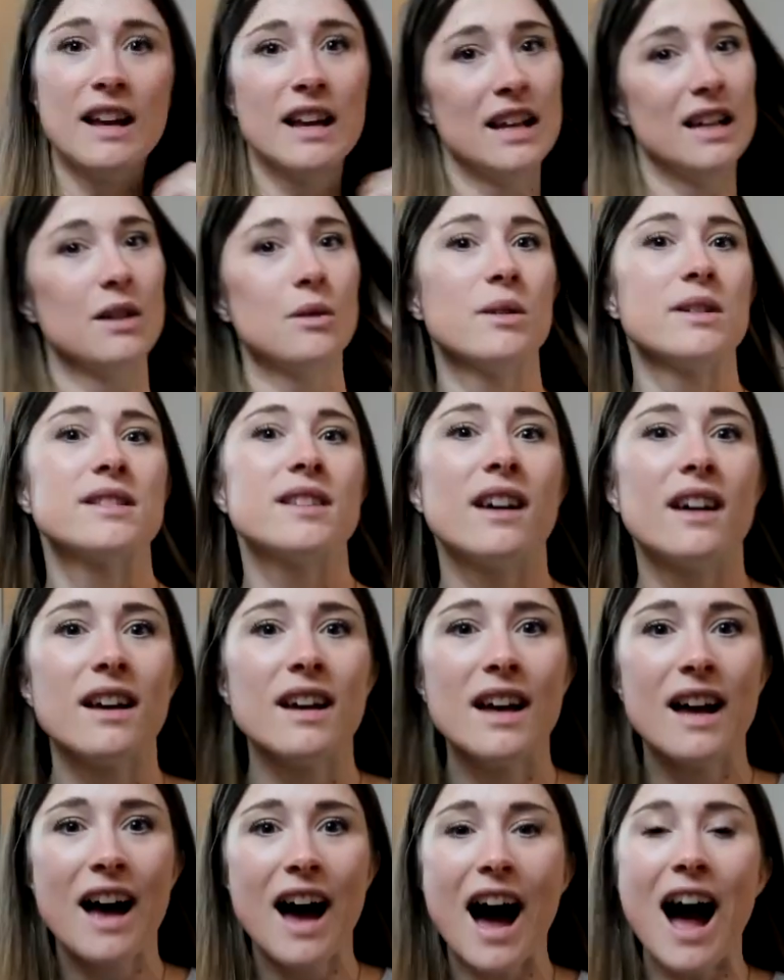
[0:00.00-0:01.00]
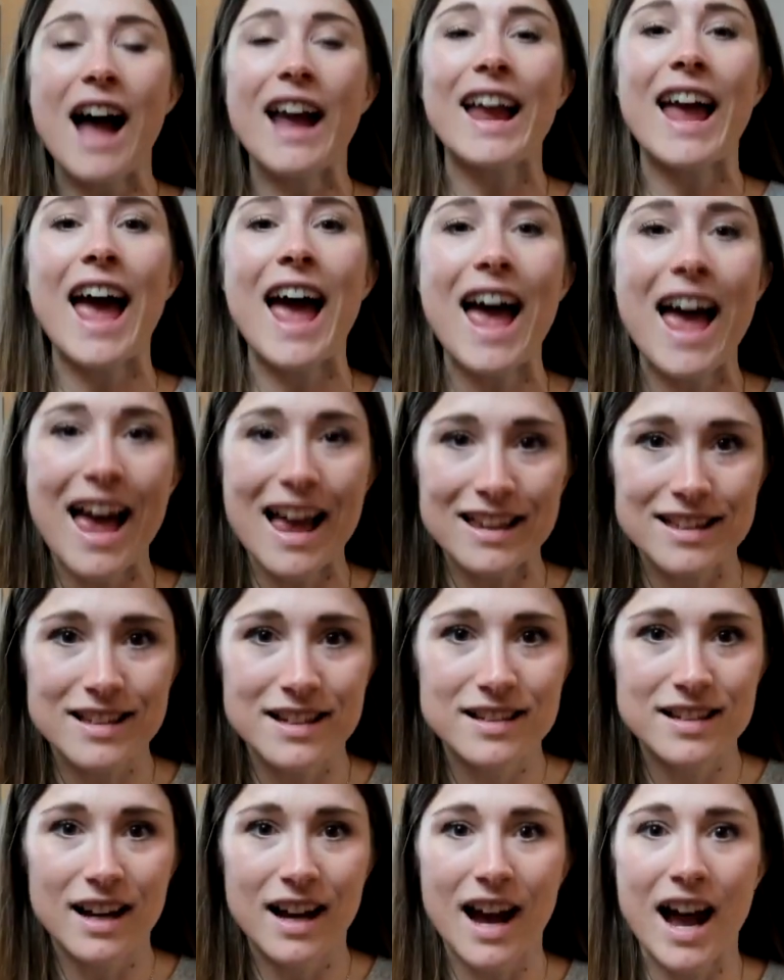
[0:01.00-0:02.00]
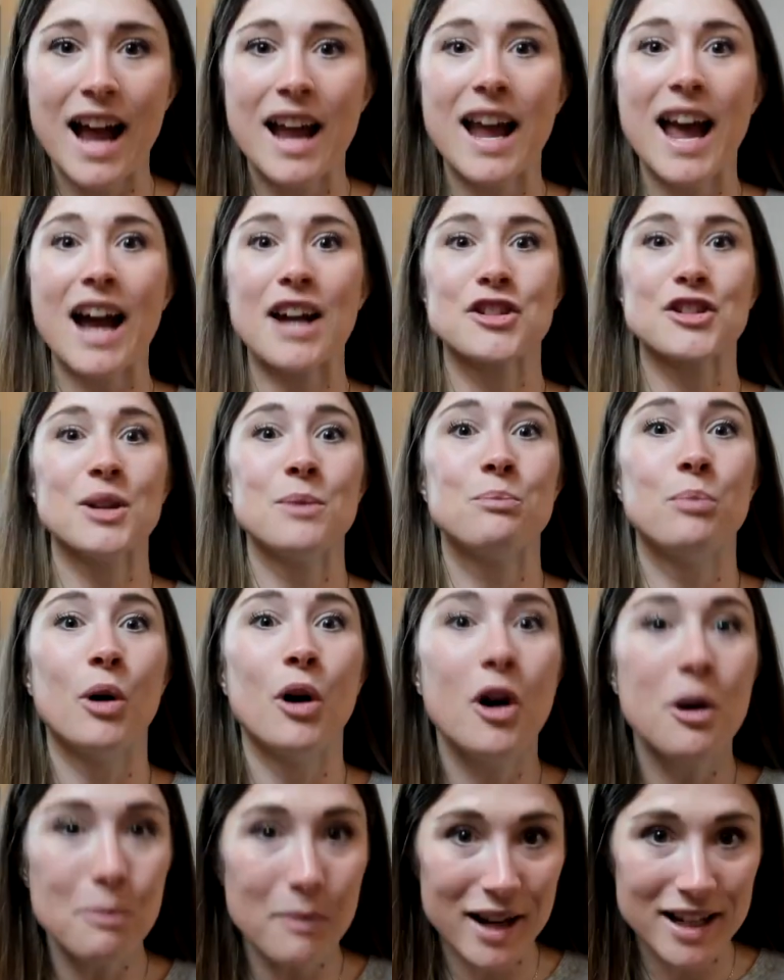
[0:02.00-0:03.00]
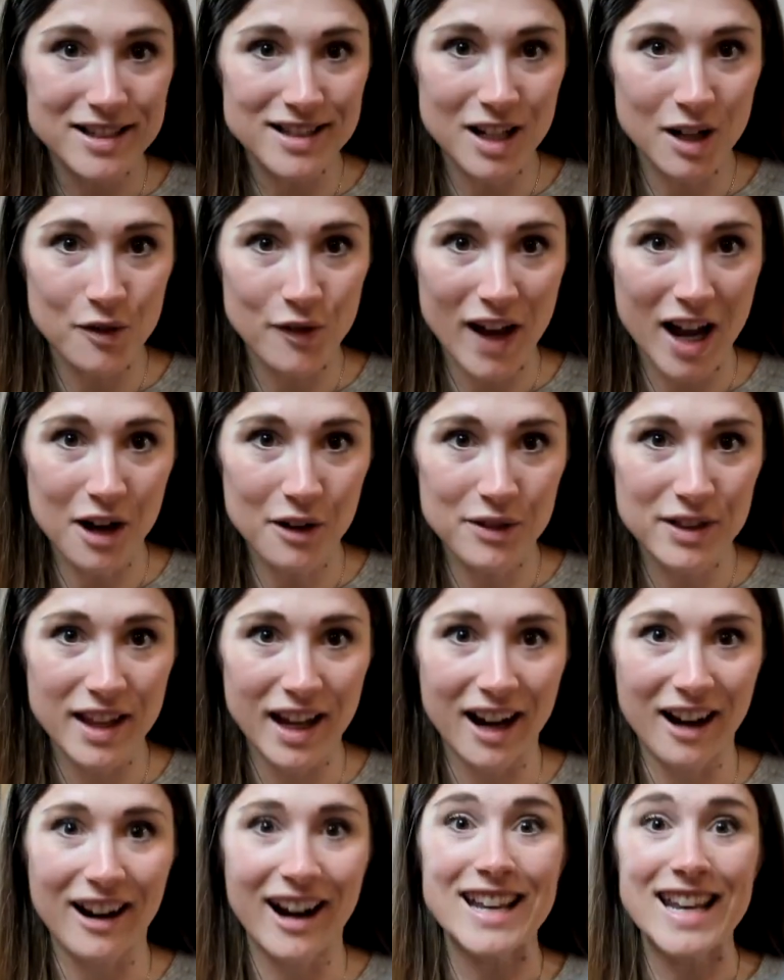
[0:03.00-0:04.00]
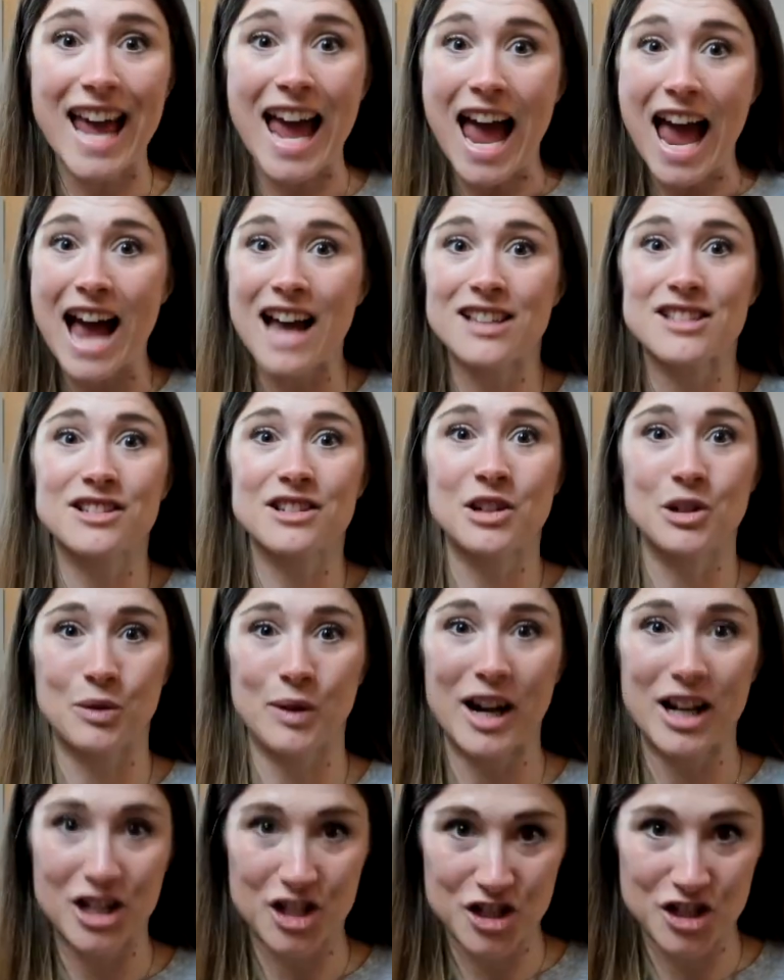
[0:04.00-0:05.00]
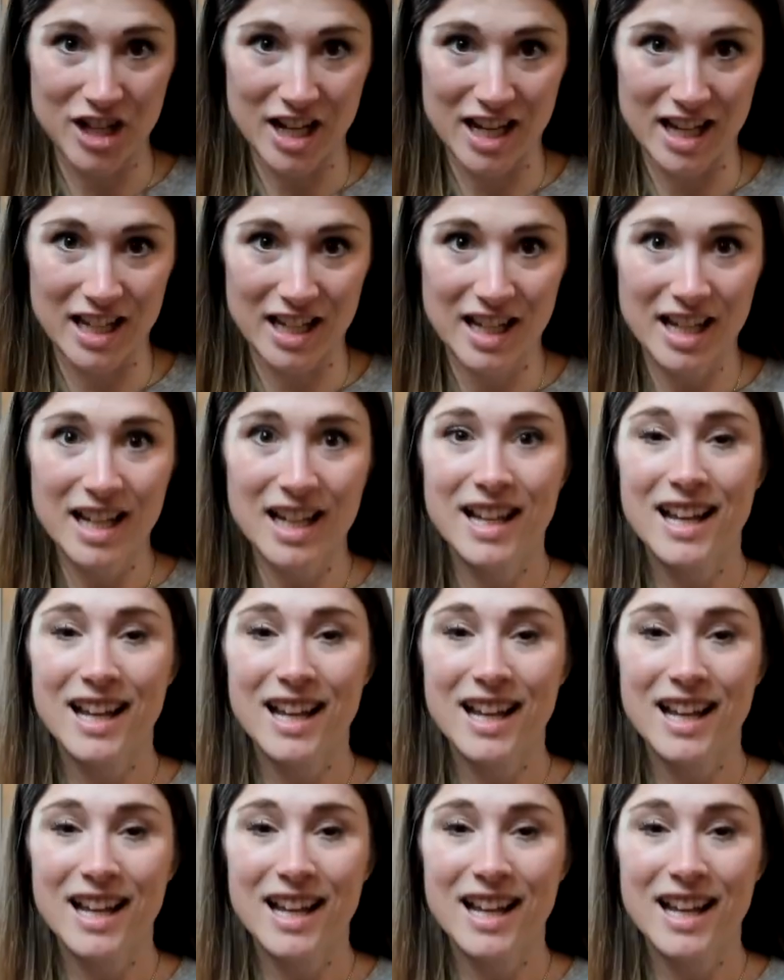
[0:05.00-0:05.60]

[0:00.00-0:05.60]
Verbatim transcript: It was a, I asked, I actually put myself out there and asked a question.